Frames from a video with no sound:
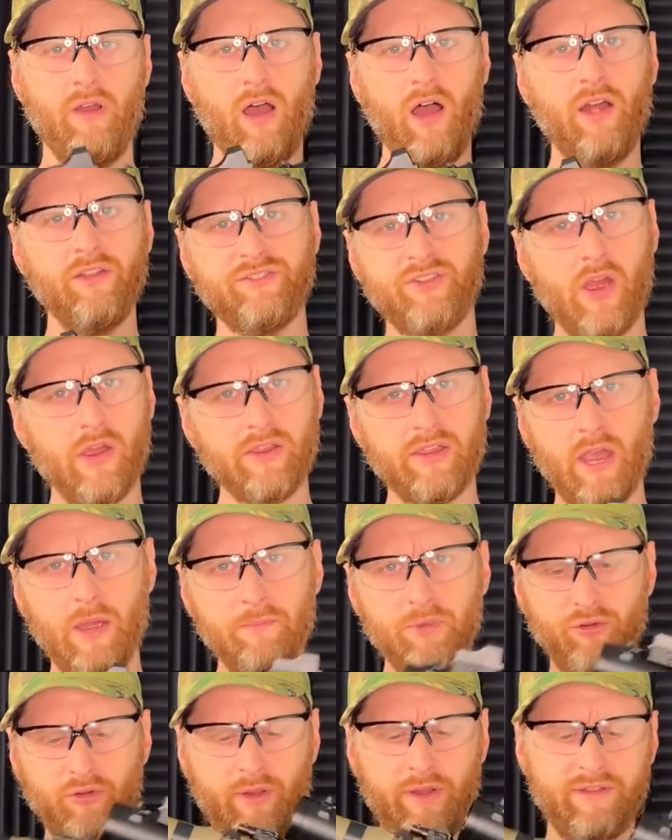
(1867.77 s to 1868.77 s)
are Toyko
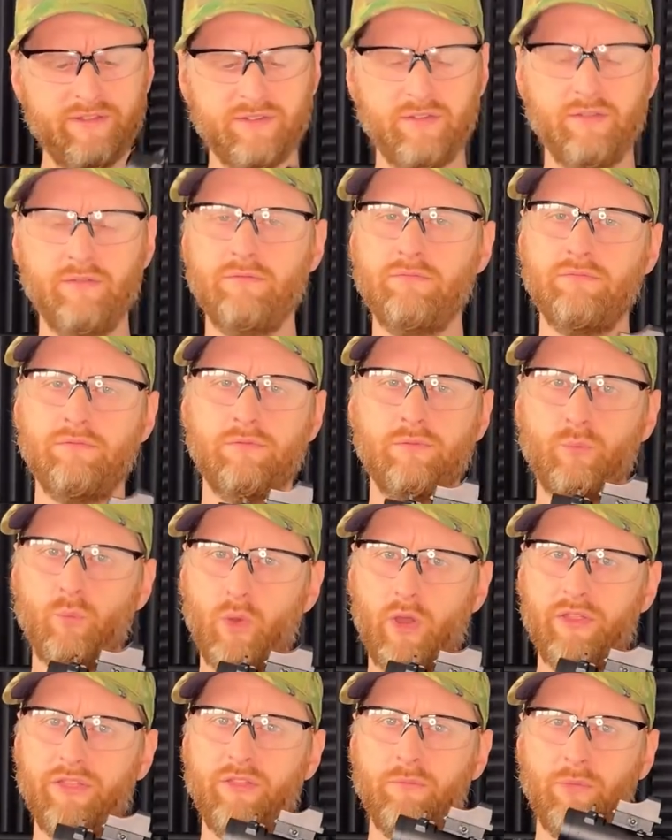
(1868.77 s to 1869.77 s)
Maruis
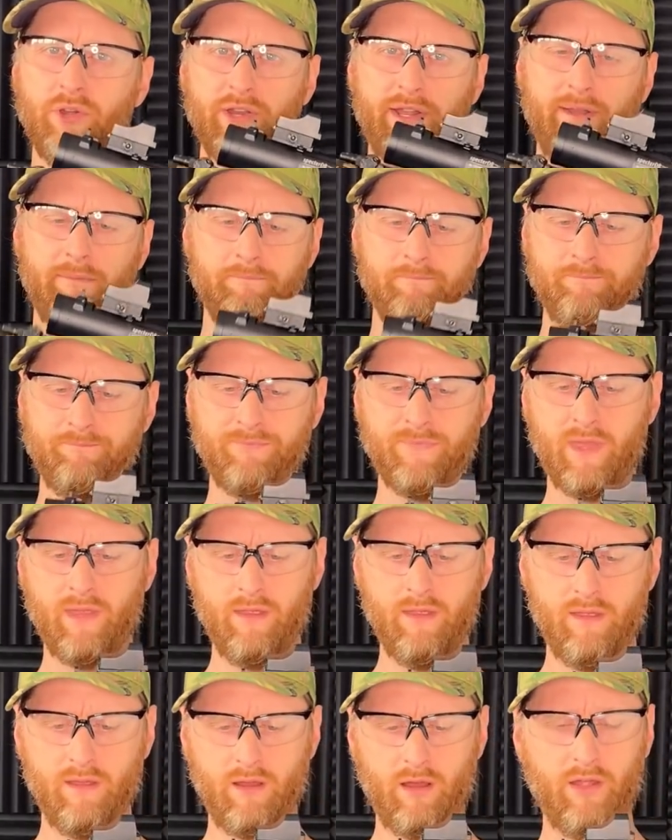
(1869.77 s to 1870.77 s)
worth the money?
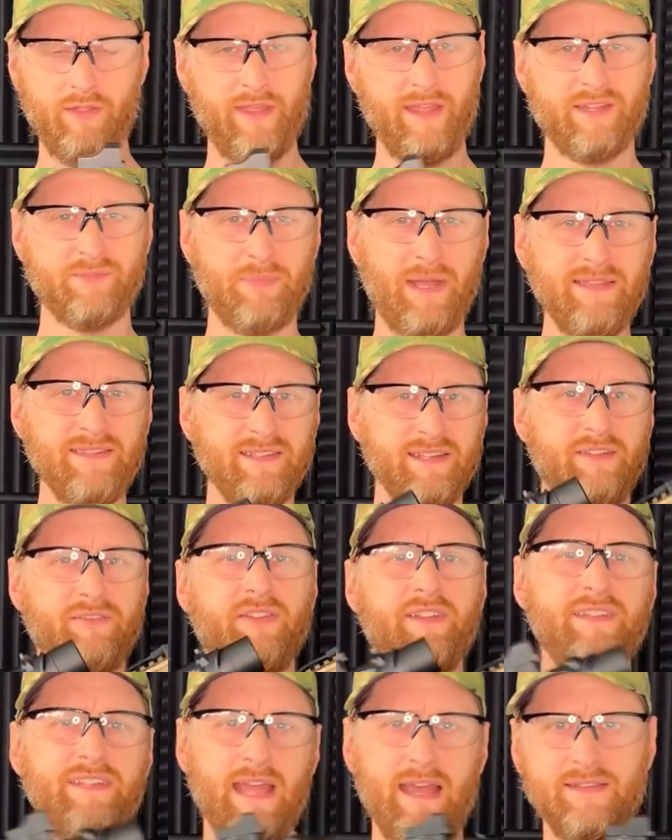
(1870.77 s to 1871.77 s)
Are they expensive?
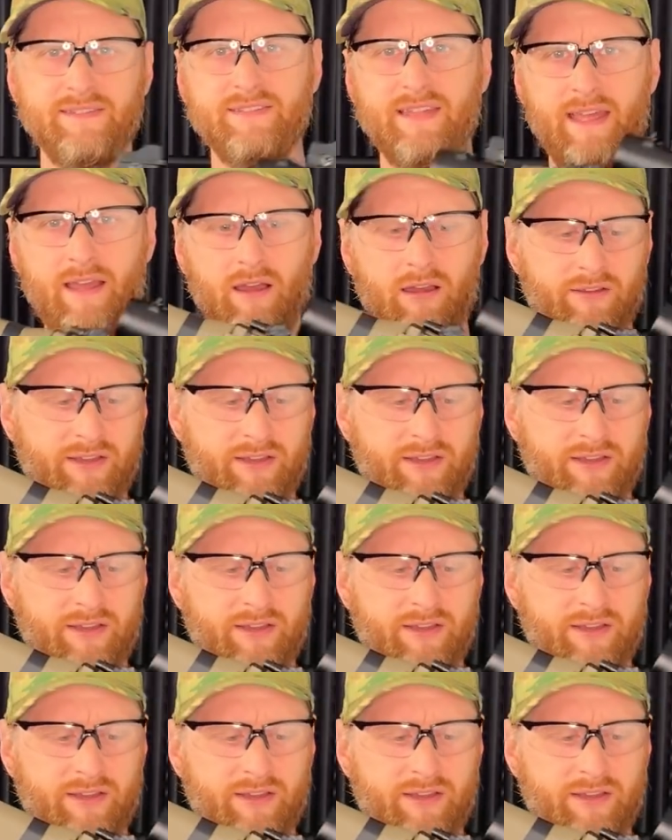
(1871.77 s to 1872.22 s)
Yes, they are